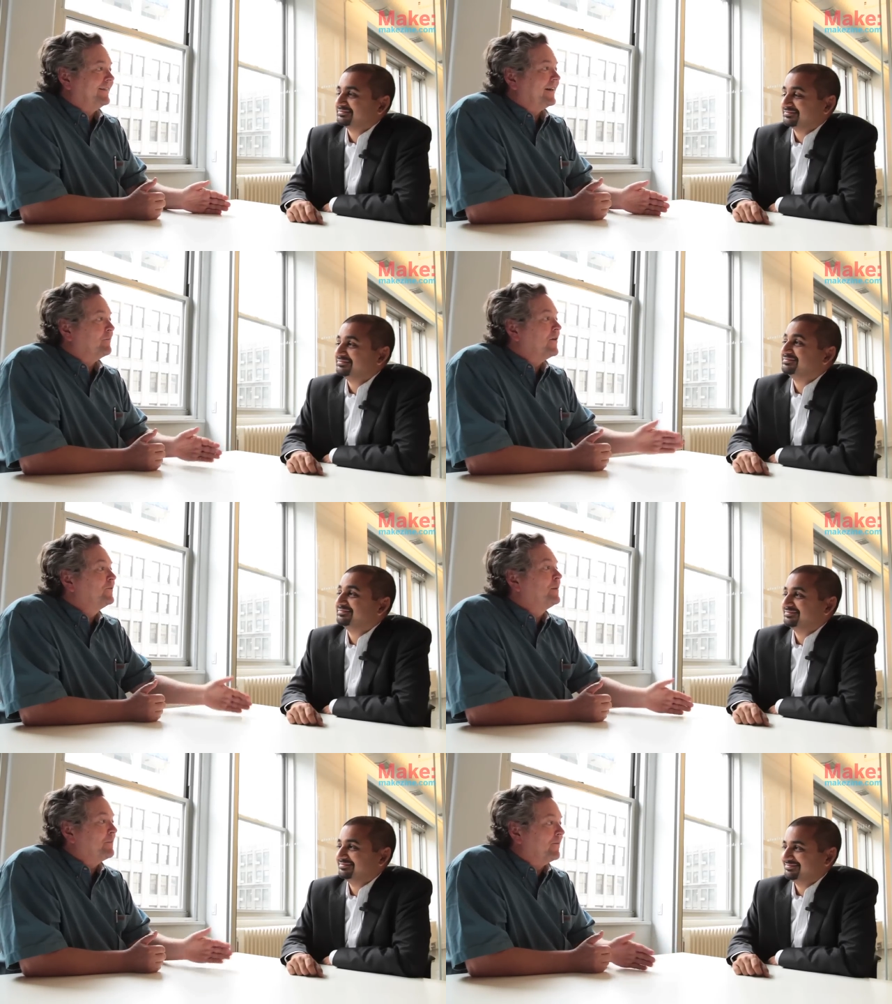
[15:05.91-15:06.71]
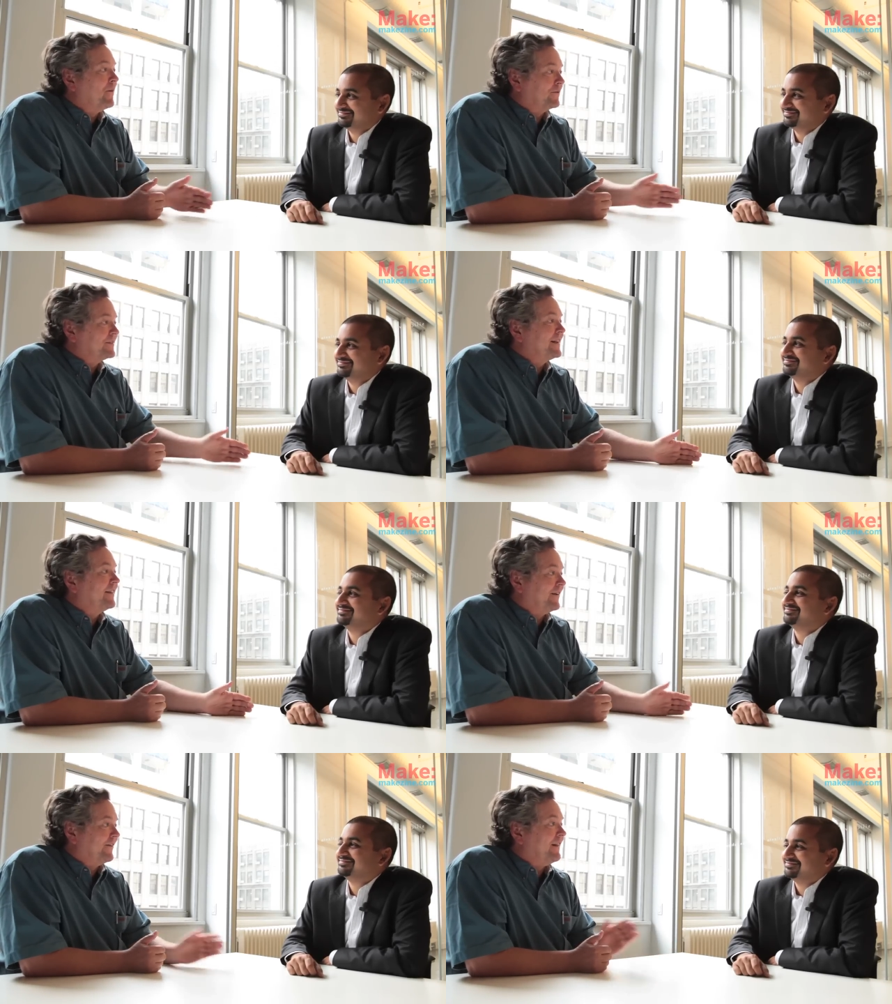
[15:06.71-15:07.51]
Speaker 1: Like mm-hmm. most people won't say
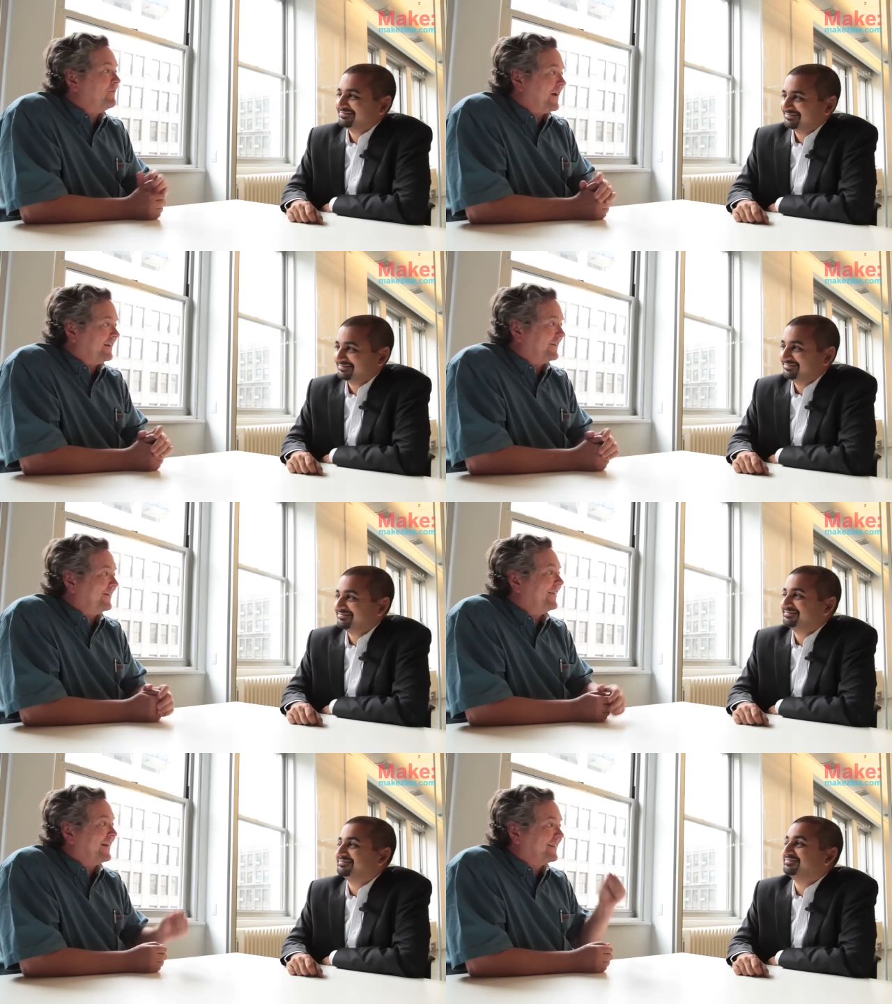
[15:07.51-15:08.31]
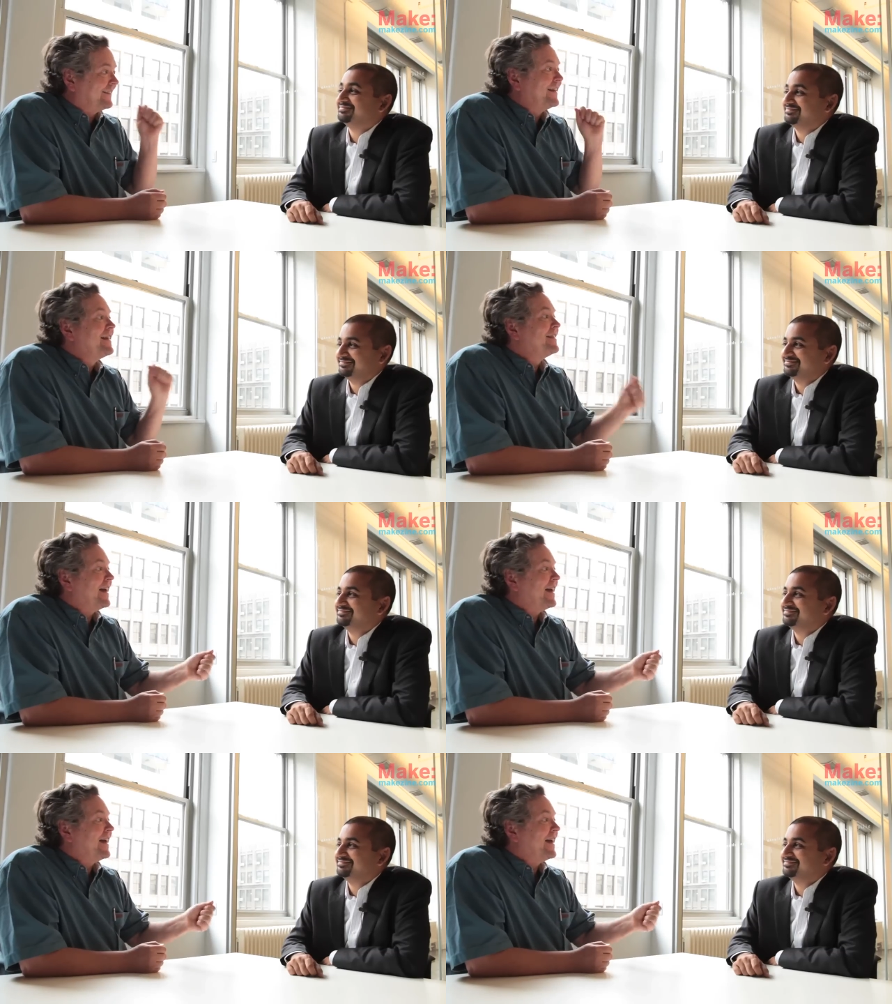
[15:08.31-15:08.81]
they're an inventor. That's mm-hmm.